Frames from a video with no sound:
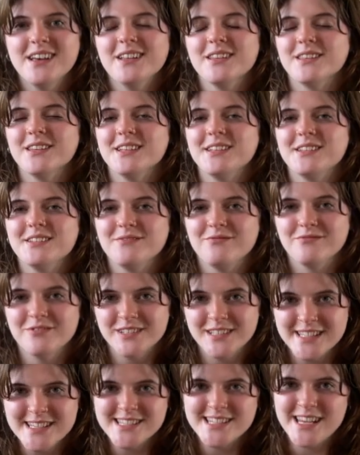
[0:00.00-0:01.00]
the
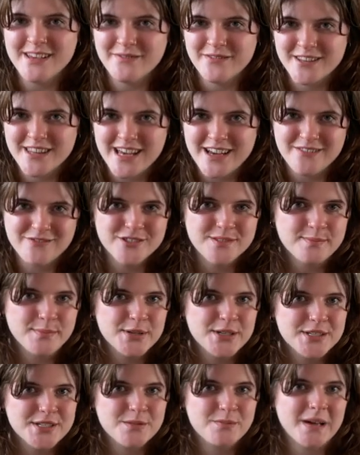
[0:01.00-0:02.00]
release date for that was
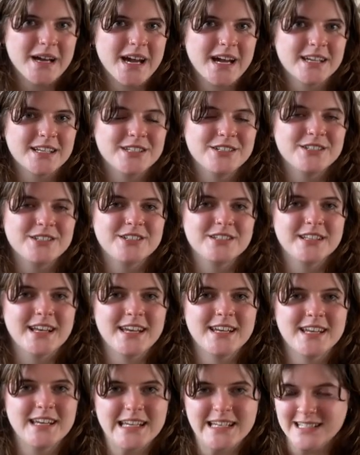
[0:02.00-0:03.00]
pushed back to July
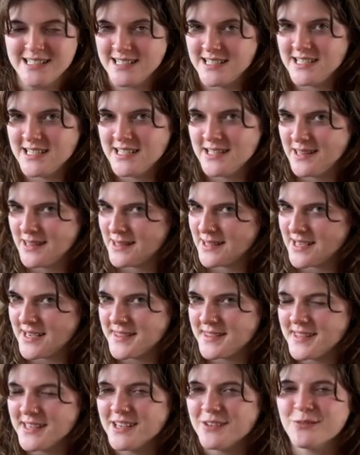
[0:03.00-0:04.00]
nineteenth, I
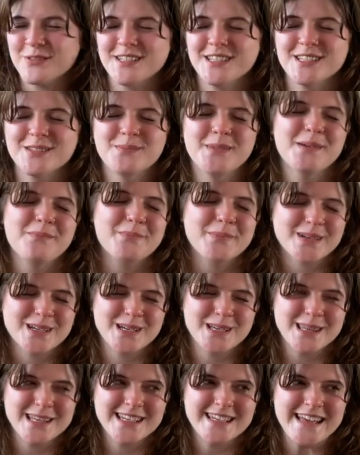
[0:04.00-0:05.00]
think, which is my
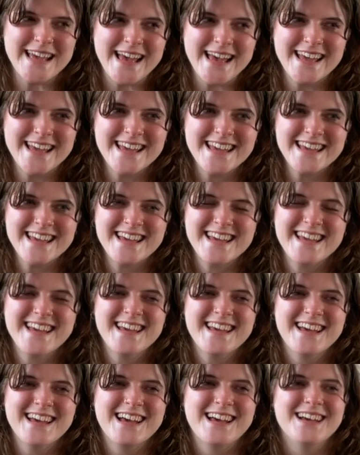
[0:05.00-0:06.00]
birthday.
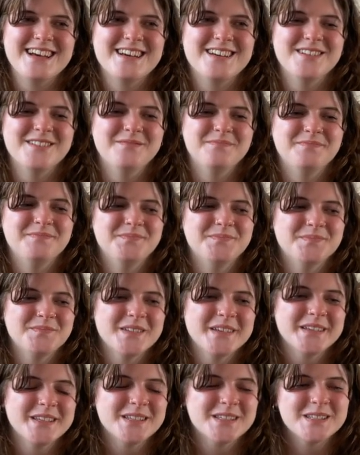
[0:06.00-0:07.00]
Um,
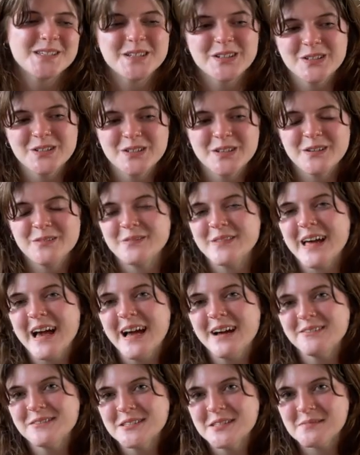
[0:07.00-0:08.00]
so if
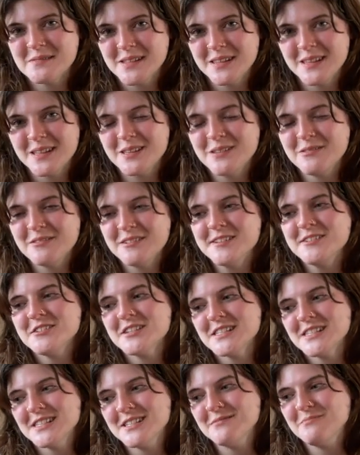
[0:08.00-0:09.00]
that was something that you were
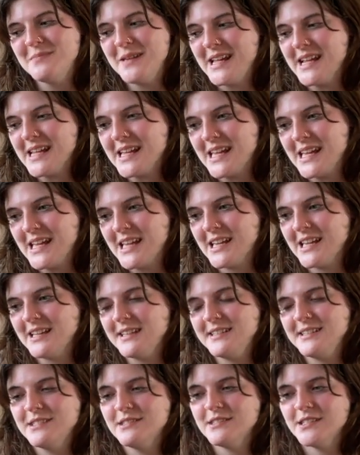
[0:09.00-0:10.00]
interested in making and
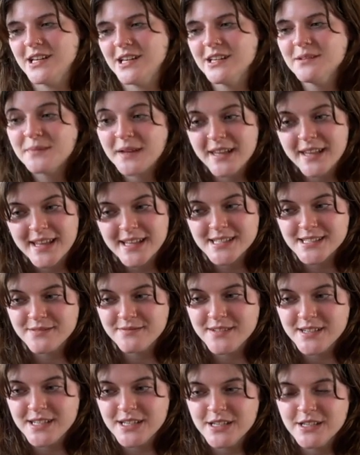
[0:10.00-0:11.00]
you saw it in my last
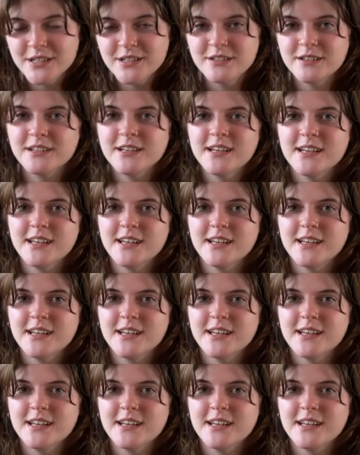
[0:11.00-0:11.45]
video,